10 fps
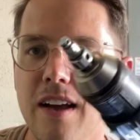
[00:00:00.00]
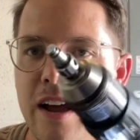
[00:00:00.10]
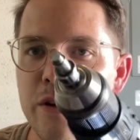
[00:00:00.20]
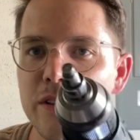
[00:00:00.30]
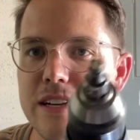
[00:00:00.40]
and
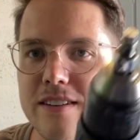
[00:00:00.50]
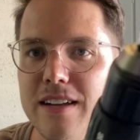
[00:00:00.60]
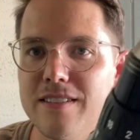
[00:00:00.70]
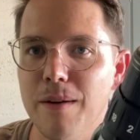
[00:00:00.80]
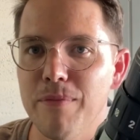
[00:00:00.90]
you at least get
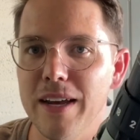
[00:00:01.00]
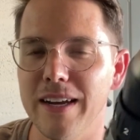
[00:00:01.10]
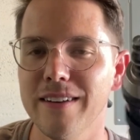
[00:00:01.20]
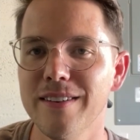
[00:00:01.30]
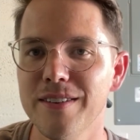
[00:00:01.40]

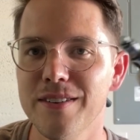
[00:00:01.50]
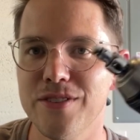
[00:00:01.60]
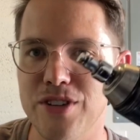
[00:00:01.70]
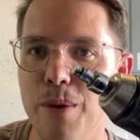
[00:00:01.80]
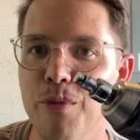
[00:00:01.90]
something
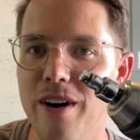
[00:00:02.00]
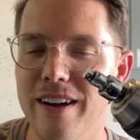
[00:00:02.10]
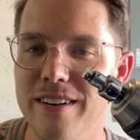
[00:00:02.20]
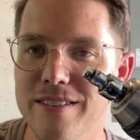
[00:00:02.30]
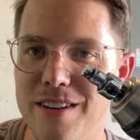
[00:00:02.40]
somewhat
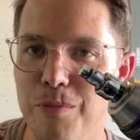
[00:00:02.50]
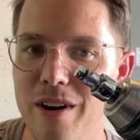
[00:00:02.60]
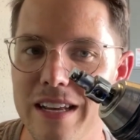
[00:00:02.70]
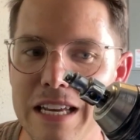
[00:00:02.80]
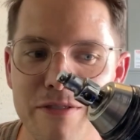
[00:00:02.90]

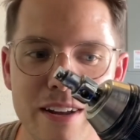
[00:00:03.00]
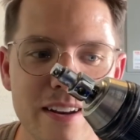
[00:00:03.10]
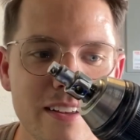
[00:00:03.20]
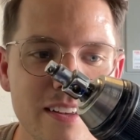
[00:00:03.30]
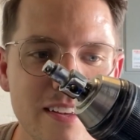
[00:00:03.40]
even,